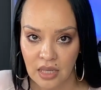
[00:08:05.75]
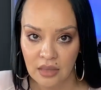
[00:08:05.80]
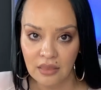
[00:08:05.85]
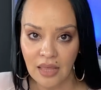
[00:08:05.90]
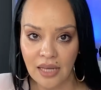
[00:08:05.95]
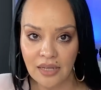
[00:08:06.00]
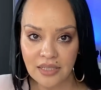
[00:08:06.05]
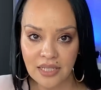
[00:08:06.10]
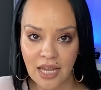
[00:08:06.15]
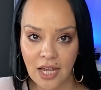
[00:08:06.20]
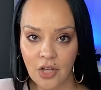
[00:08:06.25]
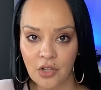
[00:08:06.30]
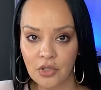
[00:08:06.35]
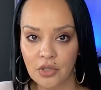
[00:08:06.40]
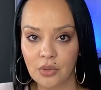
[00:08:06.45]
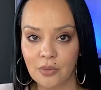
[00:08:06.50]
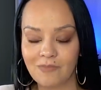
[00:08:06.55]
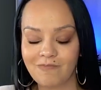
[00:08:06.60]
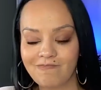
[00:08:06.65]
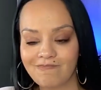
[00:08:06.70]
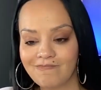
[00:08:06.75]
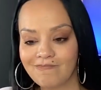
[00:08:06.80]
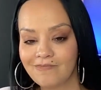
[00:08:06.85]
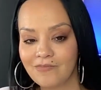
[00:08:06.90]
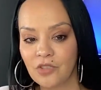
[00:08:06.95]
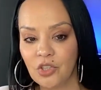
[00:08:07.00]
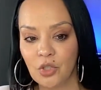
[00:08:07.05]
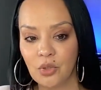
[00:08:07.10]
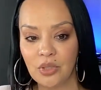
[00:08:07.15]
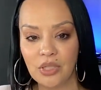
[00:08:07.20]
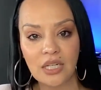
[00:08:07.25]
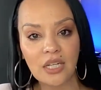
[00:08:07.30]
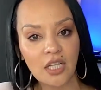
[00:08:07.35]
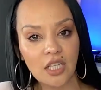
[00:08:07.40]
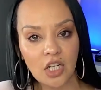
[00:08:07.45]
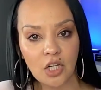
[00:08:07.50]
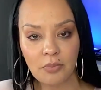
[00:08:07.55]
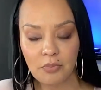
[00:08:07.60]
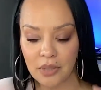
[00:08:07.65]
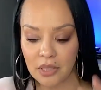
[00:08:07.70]
They tell you, mm, you need a
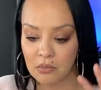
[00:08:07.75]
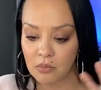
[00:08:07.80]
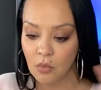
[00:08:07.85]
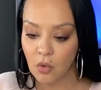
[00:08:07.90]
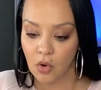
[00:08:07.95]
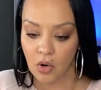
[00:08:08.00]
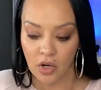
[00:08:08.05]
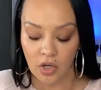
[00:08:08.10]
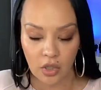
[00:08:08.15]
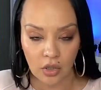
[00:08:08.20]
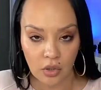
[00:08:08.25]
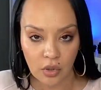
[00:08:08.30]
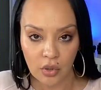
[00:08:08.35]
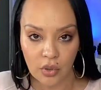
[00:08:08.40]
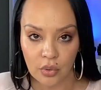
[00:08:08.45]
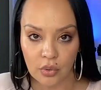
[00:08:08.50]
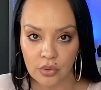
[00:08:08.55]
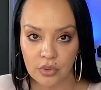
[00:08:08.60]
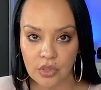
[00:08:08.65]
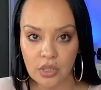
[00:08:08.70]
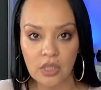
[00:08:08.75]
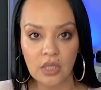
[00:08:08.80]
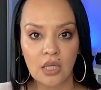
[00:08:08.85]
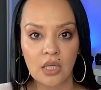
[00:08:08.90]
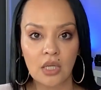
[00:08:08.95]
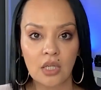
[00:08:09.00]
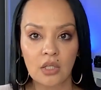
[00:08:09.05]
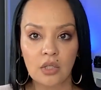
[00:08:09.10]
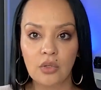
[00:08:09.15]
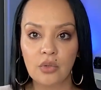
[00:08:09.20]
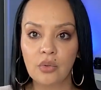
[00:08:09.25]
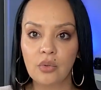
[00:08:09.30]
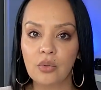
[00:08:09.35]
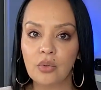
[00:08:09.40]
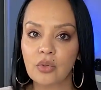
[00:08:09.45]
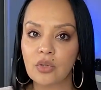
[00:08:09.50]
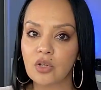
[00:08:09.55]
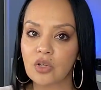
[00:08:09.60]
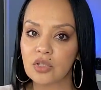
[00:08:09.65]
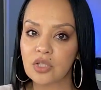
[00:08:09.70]
little bit more glute.
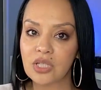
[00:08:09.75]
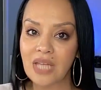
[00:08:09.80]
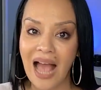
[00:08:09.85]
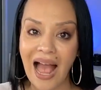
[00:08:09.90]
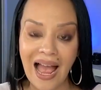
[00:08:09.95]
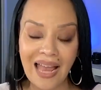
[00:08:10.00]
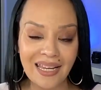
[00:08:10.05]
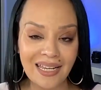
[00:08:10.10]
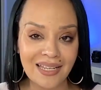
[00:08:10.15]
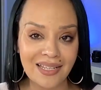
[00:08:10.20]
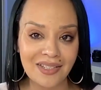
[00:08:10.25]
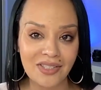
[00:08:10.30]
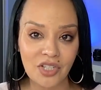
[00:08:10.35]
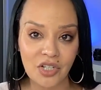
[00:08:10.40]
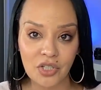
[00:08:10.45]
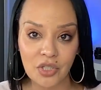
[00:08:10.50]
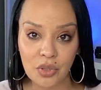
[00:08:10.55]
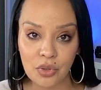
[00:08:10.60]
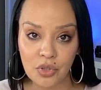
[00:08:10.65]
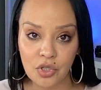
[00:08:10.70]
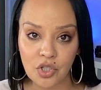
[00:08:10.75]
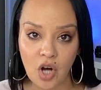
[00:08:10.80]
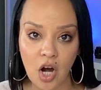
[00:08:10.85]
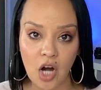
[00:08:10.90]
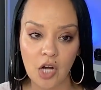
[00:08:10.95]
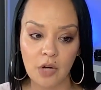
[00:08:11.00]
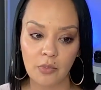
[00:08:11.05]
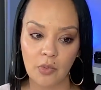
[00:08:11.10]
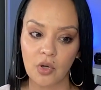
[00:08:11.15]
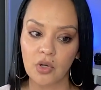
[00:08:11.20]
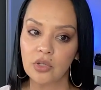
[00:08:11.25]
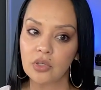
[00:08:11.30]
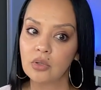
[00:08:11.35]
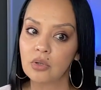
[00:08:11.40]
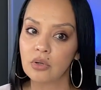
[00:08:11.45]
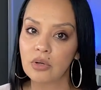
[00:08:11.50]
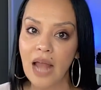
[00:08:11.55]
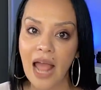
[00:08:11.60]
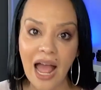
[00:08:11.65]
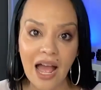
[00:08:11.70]
You your tie-ins are too sharp, or you
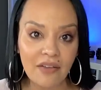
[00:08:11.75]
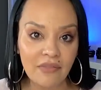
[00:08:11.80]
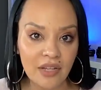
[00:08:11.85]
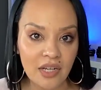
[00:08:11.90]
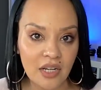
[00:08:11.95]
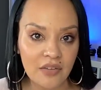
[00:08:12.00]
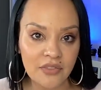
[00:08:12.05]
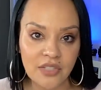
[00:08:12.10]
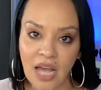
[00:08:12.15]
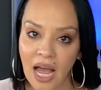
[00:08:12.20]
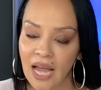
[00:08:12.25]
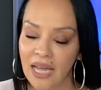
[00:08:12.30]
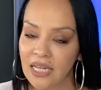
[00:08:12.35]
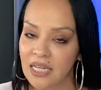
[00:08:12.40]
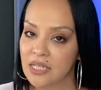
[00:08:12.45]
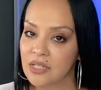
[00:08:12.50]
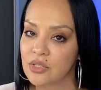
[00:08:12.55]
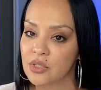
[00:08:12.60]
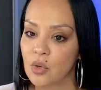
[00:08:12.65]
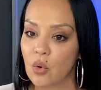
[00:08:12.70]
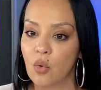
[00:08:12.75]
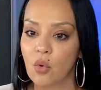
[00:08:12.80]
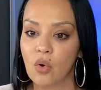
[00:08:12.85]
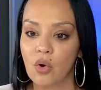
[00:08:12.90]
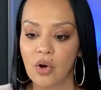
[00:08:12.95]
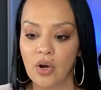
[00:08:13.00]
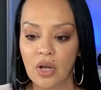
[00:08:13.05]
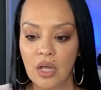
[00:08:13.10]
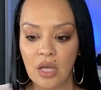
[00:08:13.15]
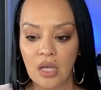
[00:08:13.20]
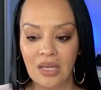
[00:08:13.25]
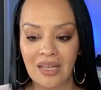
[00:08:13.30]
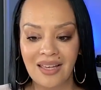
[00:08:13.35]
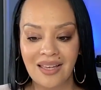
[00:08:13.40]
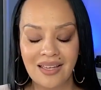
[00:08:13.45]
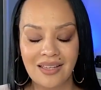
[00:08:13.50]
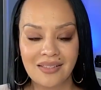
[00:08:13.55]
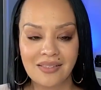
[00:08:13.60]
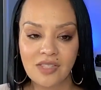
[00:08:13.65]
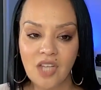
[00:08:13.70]
don't have enough tie-ins, or
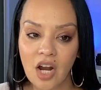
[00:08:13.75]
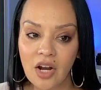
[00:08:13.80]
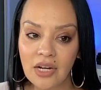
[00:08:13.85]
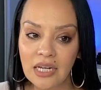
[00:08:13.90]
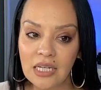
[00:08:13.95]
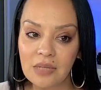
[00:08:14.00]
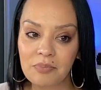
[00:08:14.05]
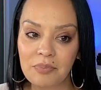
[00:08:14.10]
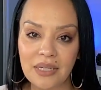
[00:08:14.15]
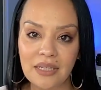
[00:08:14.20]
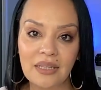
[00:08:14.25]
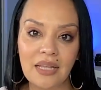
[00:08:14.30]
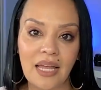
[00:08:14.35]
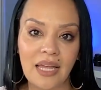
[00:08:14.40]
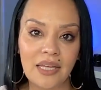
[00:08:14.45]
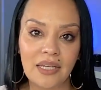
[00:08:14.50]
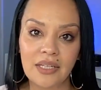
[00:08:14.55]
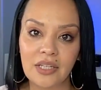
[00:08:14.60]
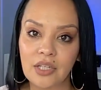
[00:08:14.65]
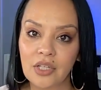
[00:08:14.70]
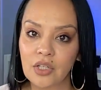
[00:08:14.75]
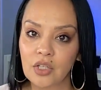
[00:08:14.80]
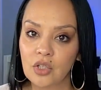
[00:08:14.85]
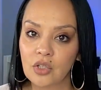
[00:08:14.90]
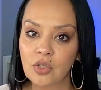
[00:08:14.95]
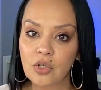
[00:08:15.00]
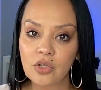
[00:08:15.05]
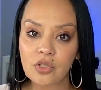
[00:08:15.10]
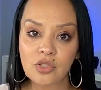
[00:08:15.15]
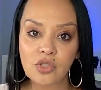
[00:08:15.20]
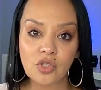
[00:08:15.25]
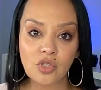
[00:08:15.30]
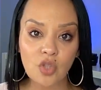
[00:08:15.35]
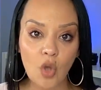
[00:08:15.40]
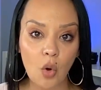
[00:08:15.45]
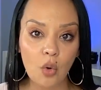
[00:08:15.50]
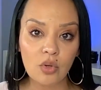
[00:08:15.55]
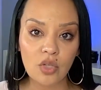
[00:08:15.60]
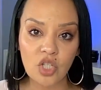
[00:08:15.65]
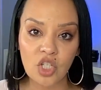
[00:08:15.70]
sorry, but like you're
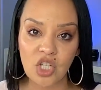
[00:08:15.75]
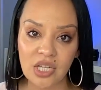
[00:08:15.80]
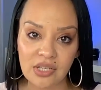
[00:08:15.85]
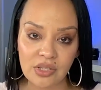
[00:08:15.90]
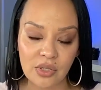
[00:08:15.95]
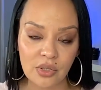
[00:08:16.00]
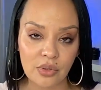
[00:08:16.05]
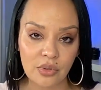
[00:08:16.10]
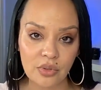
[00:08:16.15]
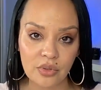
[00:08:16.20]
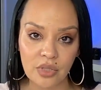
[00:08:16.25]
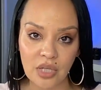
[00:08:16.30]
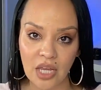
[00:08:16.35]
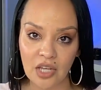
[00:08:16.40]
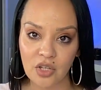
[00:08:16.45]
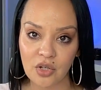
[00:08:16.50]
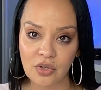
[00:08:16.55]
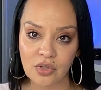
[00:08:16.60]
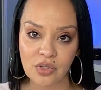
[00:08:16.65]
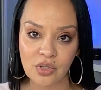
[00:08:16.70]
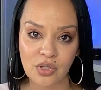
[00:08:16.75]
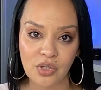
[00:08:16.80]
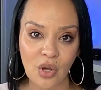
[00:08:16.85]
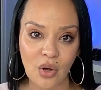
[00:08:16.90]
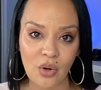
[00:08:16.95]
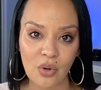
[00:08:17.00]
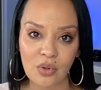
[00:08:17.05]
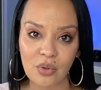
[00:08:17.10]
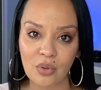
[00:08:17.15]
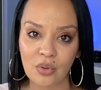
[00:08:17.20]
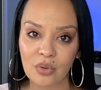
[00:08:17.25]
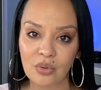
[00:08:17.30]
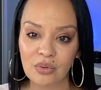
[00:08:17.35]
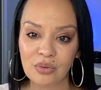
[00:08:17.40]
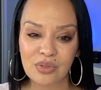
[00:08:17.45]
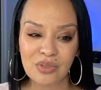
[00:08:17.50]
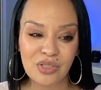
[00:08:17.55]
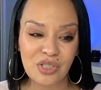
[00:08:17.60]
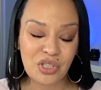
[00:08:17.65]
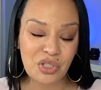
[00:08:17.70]
so chiseled and you're so
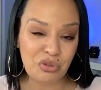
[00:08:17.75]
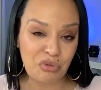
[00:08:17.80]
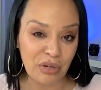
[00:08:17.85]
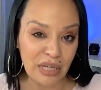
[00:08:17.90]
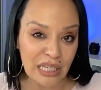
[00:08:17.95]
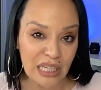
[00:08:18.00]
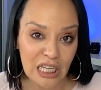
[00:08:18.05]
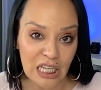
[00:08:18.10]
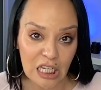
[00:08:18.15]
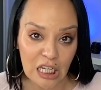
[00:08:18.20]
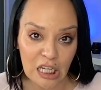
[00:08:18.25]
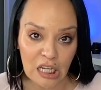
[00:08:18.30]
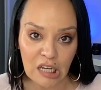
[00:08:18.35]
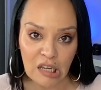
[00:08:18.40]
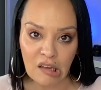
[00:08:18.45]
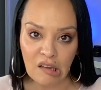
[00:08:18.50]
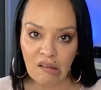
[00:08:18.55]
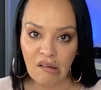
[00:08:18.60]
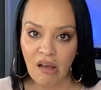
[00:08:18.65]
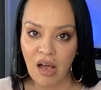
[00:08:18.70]
stringy.